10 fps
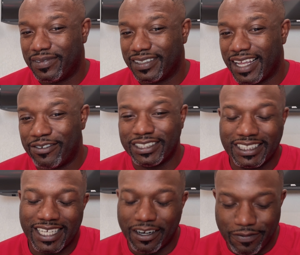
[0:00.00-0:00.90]
that one's
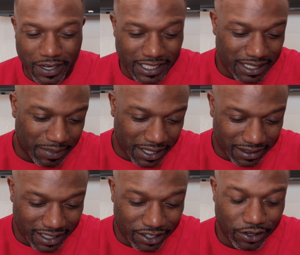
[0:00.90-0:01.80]
just kind of funny to me.
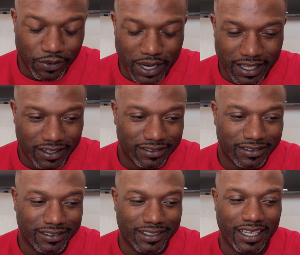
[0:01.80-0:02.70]
Under the weather,
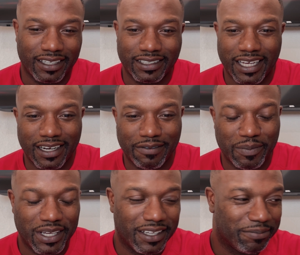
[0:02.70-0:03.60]
the hell is that even
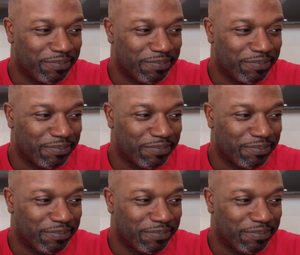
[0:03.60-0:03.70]
mean?